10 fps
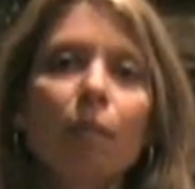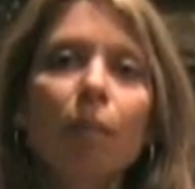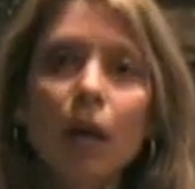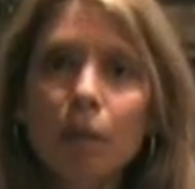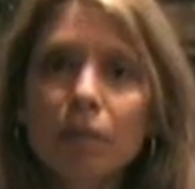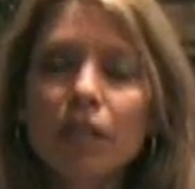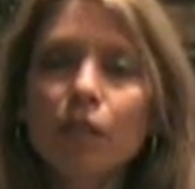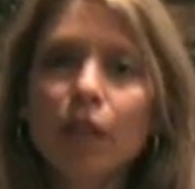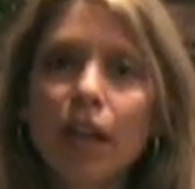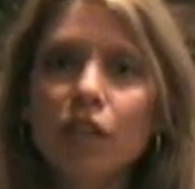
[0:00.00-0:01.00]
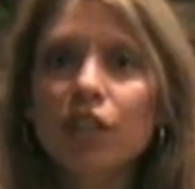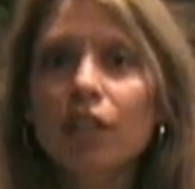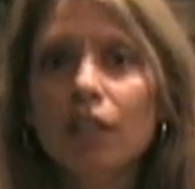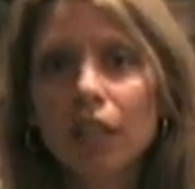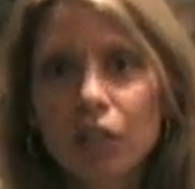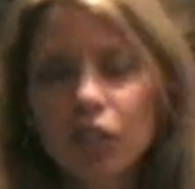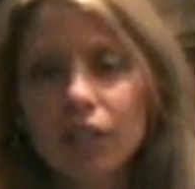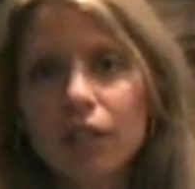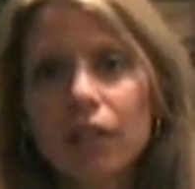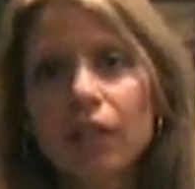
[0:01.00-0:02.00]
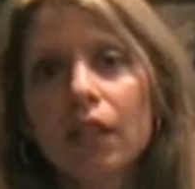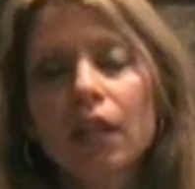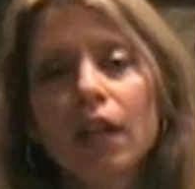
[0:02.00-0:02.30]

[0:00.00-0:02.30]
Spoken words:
bumps and rashes and itches.